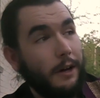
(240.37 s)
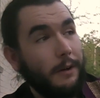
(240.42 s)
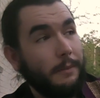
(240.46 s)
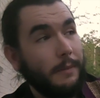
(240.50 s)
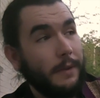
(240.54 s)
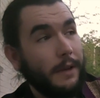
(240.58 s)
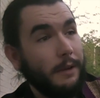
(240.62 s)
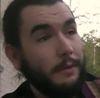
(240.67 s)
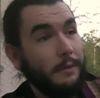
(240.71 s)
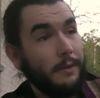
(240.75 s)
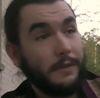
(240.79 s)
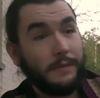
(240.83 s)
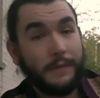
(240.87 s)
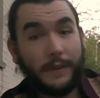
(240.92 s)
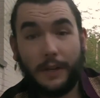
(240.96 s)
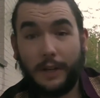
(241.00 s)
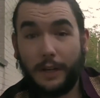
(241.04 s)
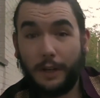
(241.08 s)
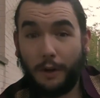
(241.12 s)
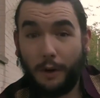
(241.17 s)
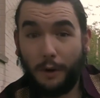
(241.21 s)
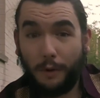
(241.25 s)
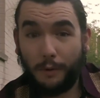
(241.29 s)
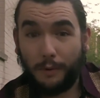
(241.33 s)
It was very
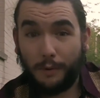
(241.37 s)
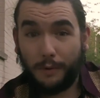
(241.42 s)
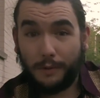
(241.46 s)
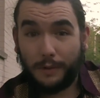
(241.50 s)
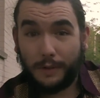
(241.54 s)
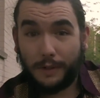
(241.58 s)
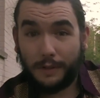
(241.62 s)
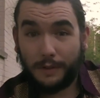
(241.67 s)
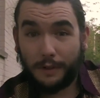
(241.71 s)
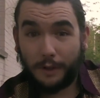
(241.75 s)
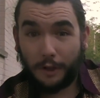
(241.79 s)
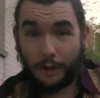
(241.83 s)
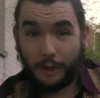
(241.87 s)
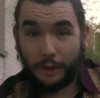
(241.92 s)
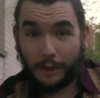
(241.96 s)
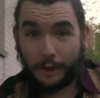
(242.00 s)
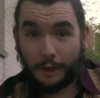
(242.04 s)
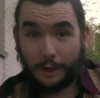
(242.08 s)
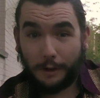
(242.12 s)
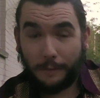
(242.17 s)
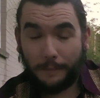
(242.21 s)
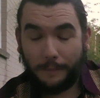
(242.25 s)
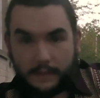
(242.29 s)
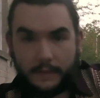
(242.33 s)
cold
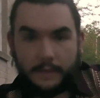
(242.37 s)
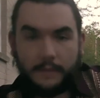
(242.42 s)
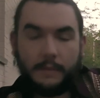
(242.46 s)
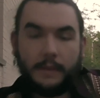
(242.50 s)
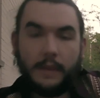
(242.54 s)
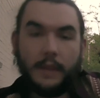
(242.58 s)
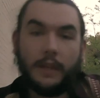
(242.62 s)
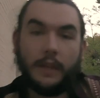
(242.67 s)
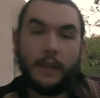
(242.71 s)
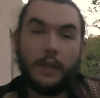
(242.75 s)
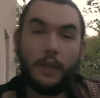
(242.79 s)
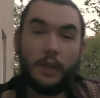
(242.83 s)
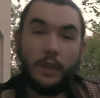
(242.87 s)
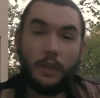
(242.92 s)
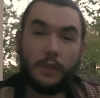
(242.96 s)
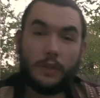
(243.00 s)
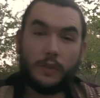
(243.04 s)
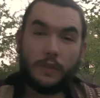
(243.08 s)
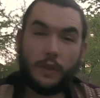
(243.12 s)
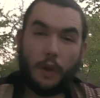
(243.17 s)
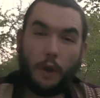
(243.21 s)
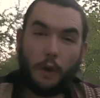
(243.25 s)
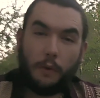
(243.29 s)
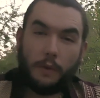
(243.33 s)
earlier.
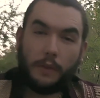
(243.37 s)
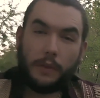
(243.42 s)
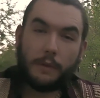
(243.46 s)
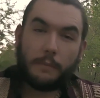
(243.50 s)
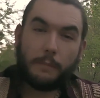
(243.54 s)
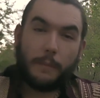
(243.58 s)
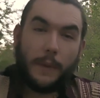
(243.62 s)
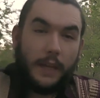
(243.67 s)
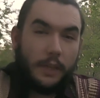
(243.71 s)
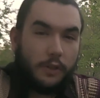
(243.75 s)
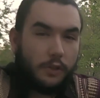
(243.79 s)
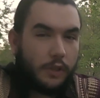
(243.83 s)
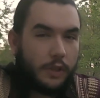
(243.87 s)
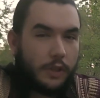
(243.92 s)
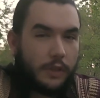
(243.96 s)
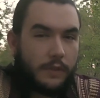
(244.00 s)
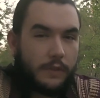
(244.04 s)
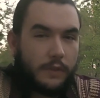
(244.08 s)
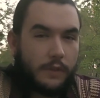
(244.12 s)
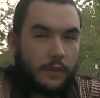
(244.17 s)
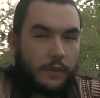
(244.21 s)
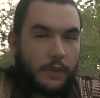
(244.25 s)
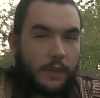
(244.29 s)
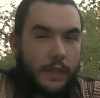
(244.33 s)
So the major
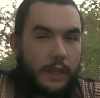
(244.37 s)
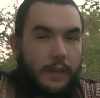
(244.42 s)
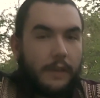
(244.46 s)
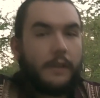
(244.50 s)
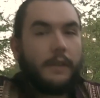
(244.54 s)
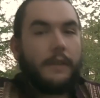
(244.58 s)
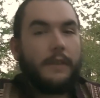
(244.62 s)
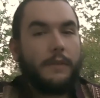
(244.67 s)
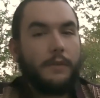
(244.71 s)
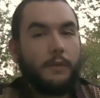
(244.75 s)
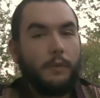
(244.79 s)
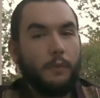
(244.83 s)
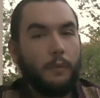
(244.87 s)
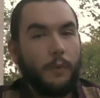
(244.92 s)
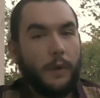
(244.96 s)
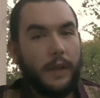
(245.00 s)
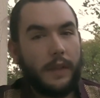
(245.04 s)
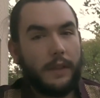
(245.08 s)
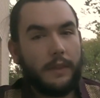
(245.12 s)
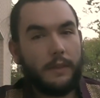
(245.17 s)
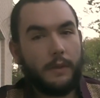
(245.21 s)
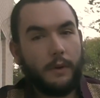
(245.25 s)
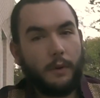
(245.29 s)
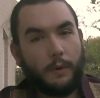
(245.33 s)
concern here is
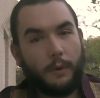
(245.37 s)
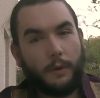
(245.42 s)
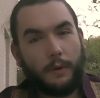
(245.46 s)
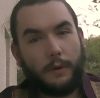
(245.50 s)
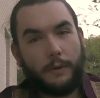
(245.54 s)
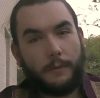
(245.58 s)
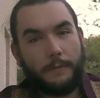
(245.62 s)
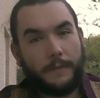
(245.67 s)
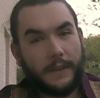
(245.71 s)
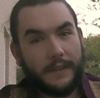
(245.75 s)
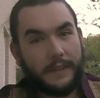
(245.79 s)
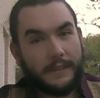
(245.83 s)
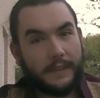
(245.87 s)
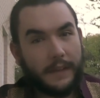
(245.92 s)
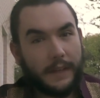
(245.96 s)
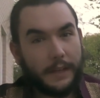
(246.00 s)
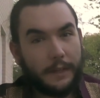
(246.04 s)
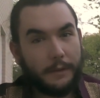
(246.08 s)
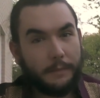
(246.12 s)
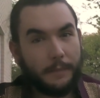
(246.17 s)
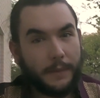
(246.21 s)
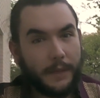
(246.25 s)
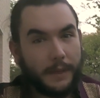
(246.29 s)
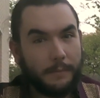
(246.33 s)
with oral
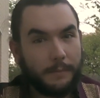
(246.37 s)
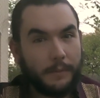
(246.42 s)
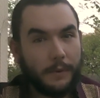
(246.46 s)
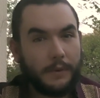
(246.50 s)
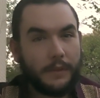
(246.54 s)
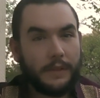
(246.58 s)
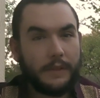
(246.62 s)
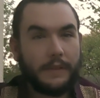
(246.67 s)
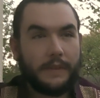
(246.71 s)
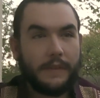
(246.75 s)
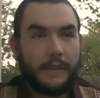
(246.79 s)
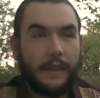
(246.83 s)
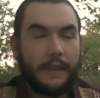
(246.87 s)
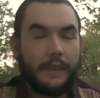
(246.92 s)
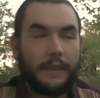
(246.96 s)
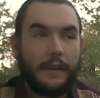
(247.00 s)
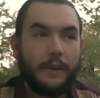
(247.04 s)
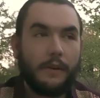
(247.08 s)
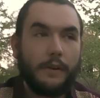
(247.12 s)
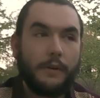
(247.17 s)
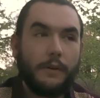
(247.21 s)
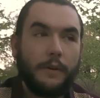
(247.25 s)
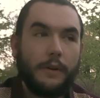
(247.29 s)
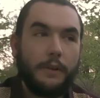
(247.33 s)
fixated people is that
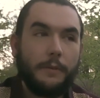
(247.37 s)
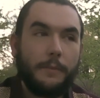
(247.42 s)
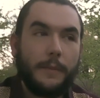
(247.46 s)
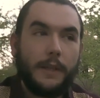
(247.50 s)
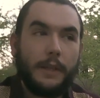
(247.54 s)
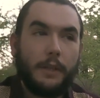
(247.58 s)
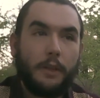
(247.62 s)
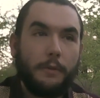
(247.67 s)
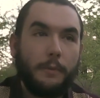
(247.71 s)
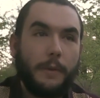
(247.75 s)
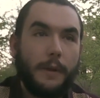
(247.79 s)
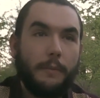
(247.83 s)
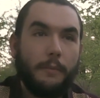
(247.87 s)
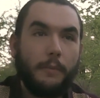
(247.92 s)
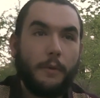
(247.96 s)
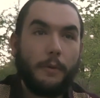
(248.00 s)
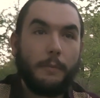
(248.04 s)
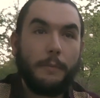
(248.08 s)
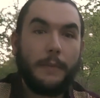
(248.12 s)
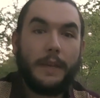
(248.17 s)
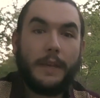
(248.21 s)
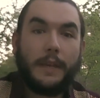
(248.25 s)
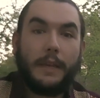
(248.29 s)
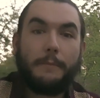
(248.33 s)
they're going to be a little bit more
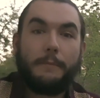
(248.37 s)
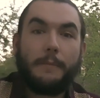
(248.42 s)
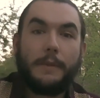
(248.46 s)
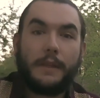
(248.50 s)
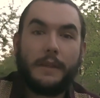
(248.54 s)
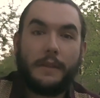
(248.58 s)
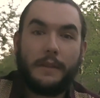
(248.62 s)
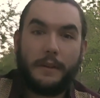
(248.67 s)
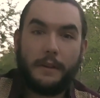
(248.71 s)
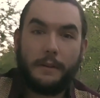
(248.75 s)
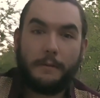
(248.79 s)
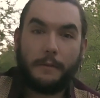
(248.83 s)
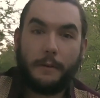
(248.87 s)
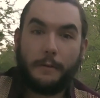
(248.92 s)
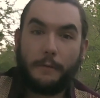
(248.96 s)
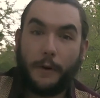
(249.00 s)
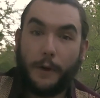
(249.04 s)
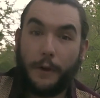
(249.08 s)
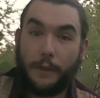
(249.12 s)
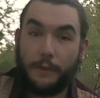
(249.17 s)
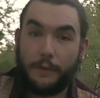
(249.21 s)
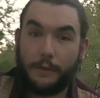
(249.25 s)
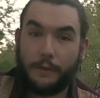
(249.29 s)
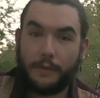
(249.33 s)
manipulative of
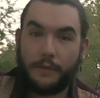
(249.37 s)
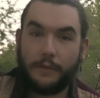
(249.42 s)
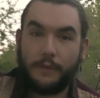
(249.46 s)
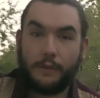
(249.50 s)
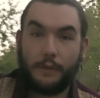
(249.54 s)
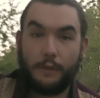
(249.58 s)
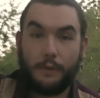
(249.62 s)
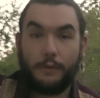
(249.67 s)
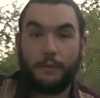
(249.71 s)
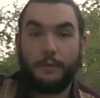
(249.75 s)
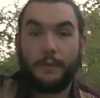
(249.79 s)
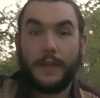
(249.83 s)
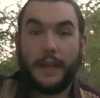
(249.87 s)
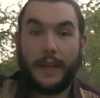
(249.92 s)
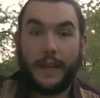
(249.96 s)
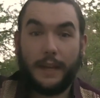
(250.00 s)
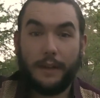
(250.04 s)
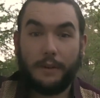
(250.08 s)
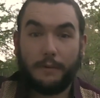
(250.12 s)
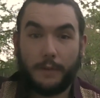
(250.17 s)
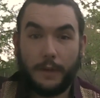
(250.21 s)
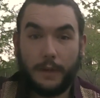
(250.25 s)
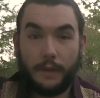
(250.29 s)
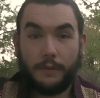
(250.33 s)
others to
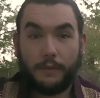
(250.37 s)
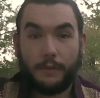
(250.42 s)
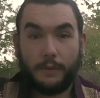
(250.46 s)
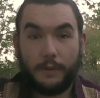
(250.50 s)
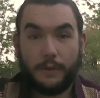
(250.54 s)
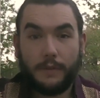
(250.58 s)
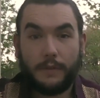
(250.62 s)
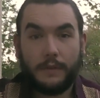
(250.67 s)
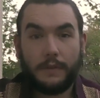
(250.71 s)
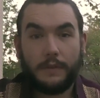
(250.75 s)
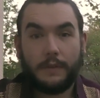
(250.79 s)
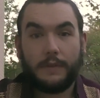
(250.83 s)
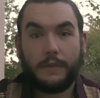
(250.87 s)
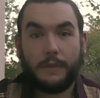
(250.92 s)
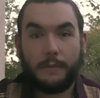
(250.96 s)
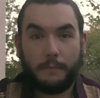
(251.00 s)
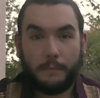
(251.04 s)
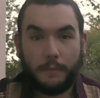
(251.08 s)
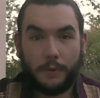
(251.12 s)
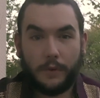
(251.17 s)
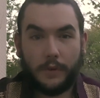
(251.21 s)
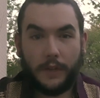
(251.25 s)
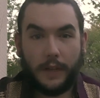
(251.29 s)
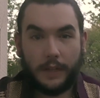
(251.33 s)
gain resources
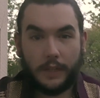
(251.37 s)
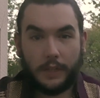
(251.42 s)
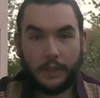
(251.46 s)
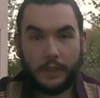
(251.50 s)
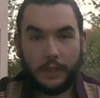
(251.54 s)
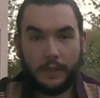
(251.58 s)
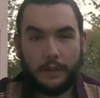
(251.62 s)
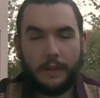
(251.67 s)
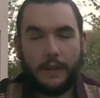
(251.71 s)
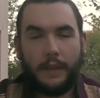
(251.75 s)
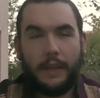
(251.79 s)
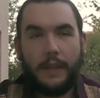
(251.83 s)
and protection.